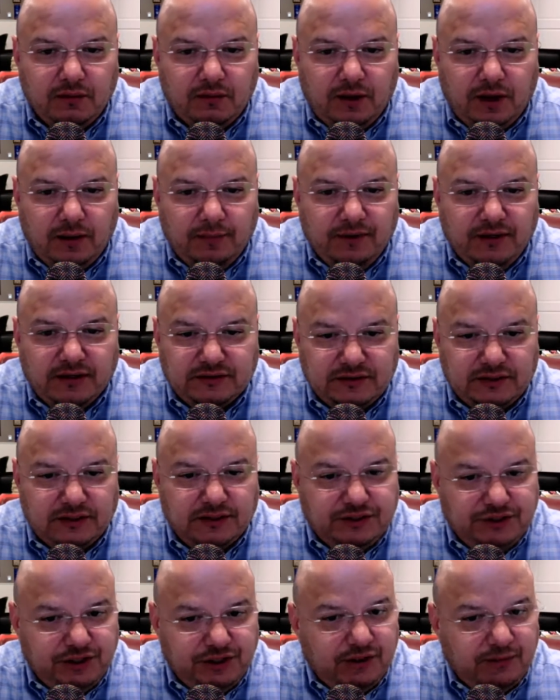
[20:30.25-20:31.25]
I mean, it's
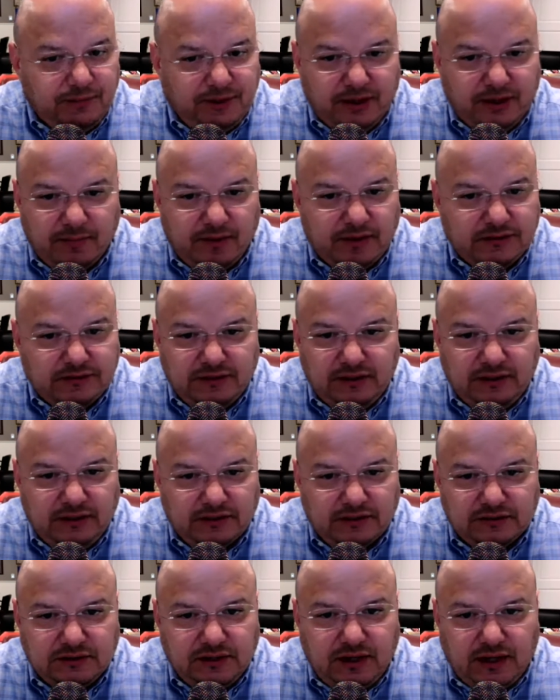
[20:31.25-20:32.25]
legitimate. I'm not saying
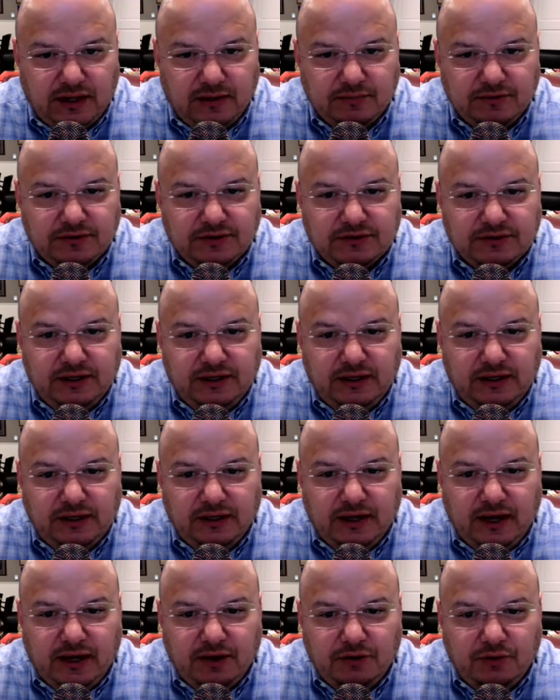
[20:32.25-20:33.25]
it's not. I'm just
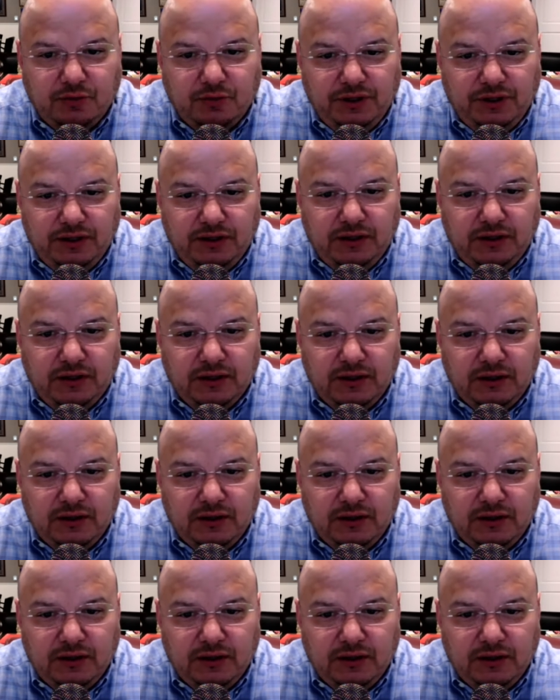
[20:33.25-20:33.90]
saying, how do we,